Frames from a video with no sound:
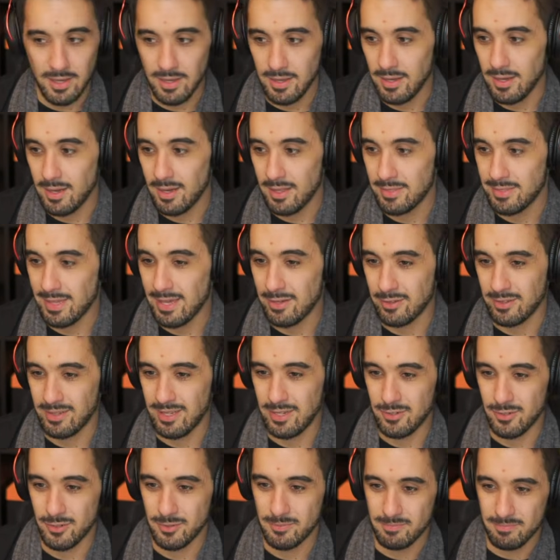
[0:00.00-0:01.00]
Thank you,
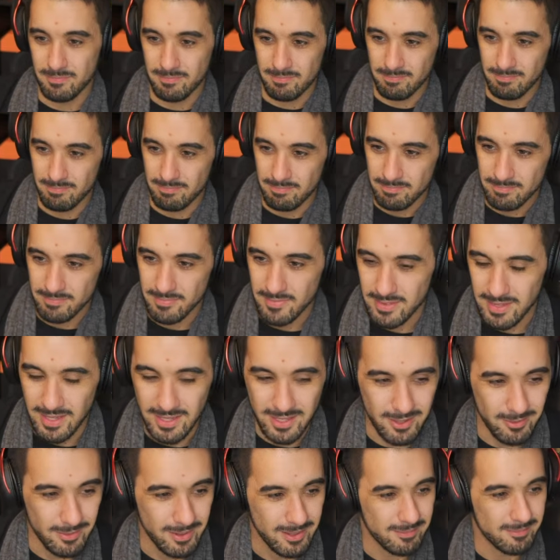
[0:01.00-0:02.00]
Nato. Thank
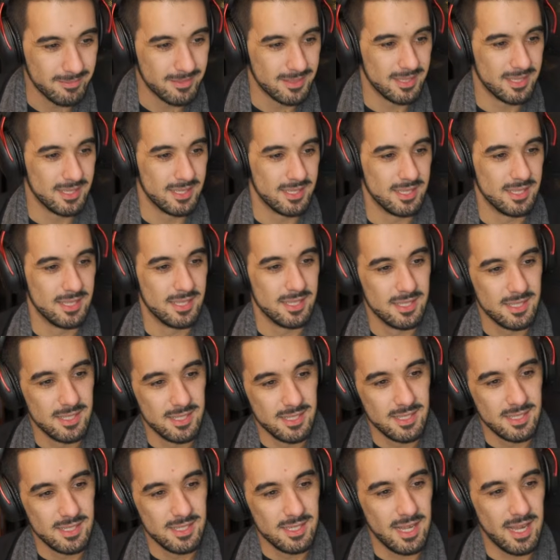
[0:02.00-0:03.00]
you, man.
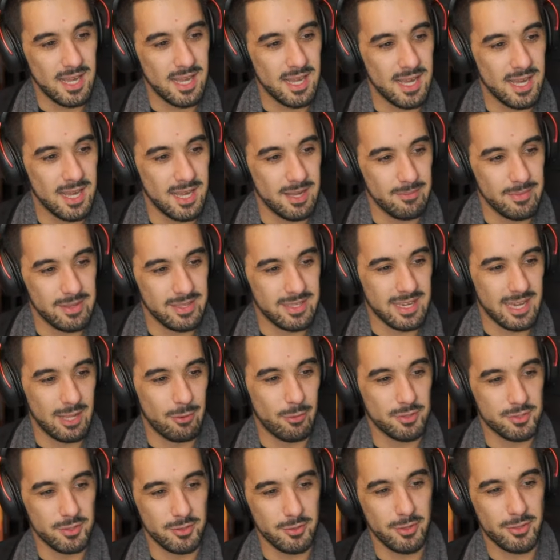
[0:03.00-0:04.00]
Mikael, what
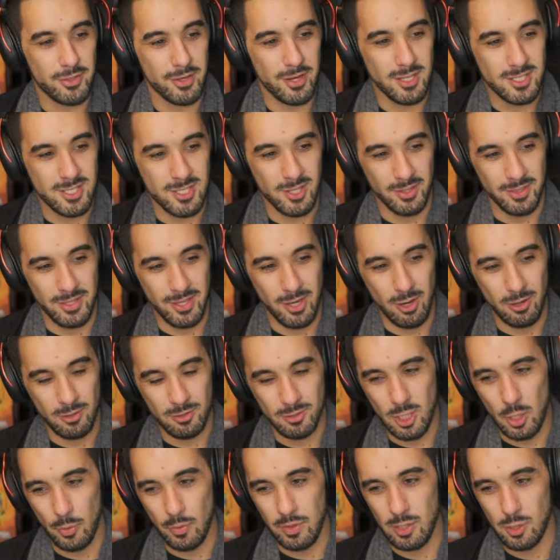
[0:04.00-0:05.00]
are your thoughts on the
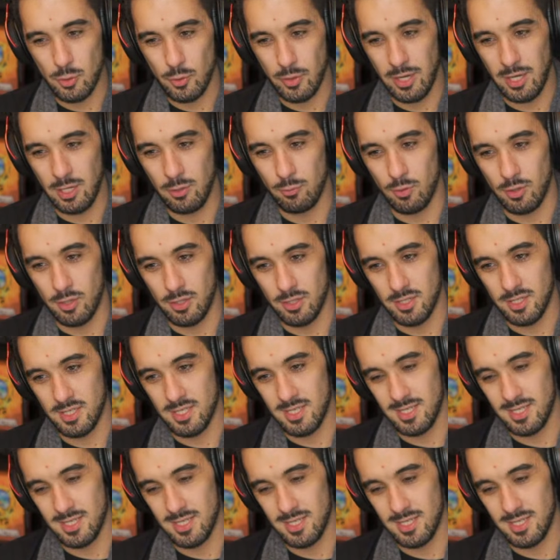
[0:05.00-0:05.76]
ongoing crane wars?